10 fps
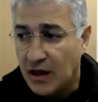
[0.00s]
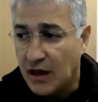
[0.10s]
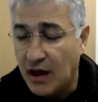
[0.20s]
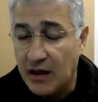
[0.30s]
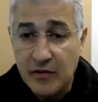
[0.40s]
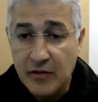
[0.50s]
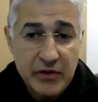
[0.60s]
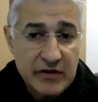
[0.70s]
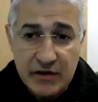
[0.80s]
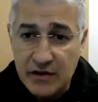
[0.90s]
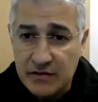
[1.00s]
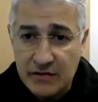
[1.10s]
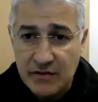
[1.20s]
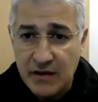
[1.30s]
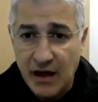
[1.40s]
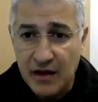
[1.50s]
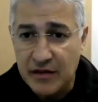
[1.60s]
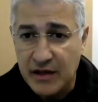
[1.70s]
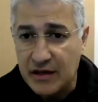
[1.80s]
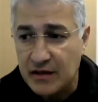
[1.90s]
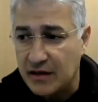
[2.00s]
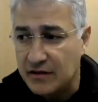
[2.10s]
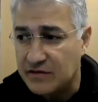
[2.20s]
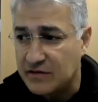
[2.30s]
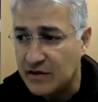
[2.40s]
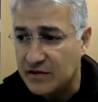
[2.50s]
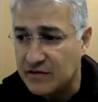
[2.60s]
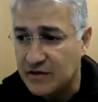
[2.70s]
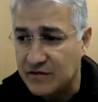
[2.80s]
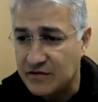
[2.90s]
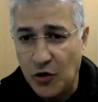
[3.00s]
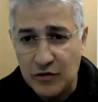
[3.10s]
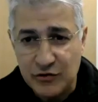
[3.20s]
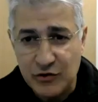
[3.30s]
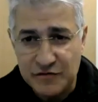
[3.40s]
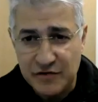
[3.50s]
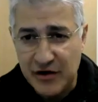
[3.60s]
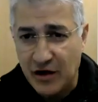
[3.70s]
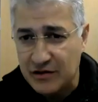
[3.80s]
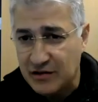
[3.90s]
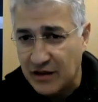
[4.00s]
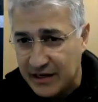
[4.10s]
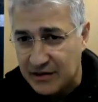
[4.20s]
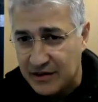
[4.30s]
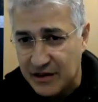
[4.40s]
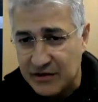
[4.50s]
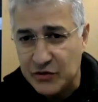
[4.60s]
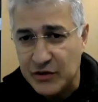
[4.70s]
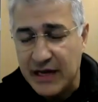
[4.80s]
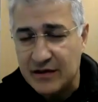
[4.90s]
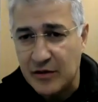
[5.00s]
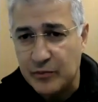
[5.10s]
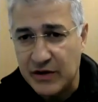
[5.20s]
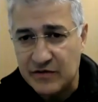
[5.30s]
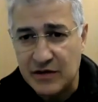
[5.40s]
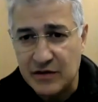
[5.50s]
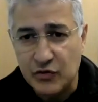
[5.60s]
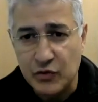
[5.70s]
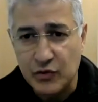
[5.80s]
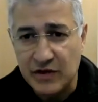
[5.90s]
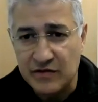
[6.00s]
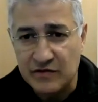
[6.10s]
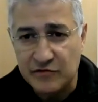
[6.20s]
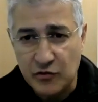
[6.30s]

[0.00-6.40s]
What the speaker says: And the president, I think, is also, it's very unlikely that you get a president who is